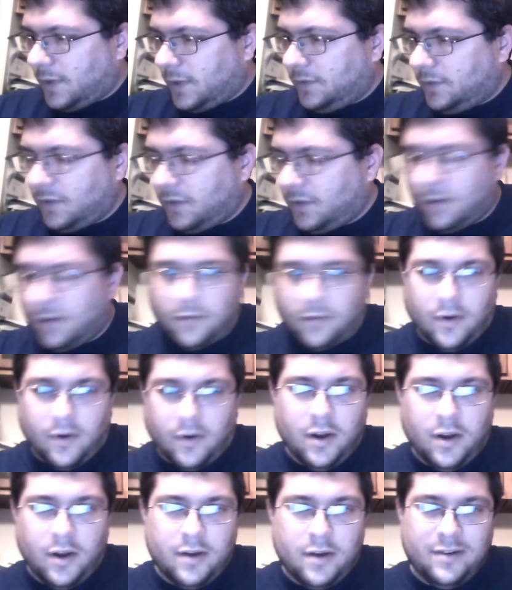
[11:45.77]
So it'll
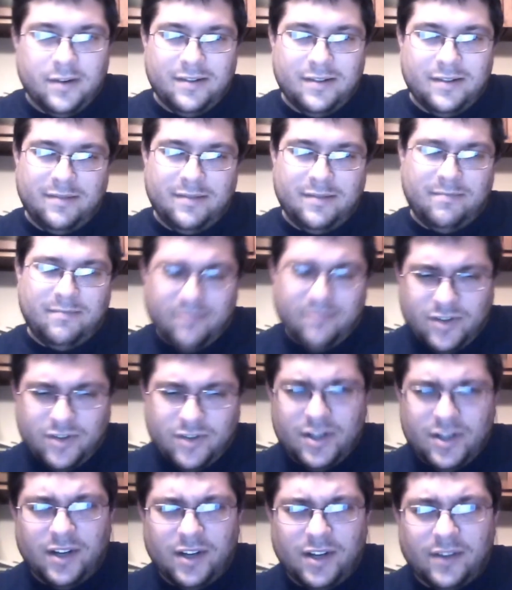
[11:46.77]
run
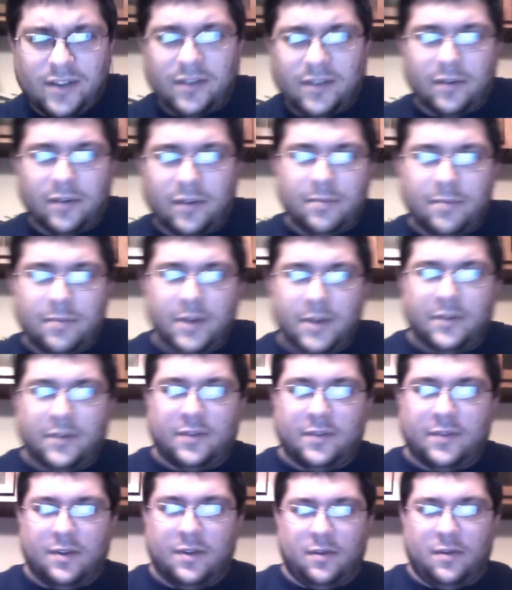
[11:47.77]
just a little bit
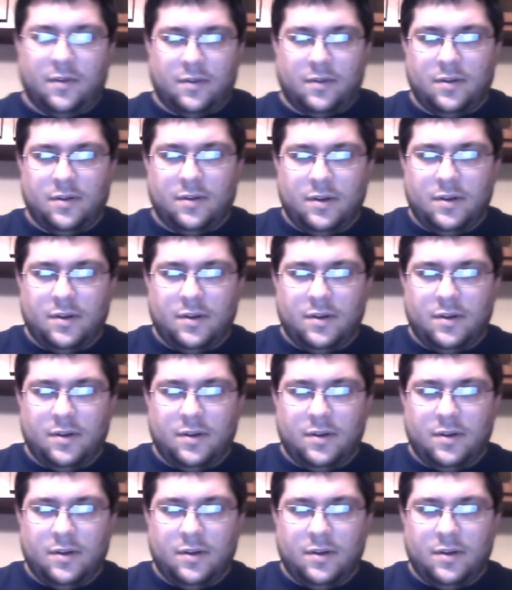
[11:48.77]
slower.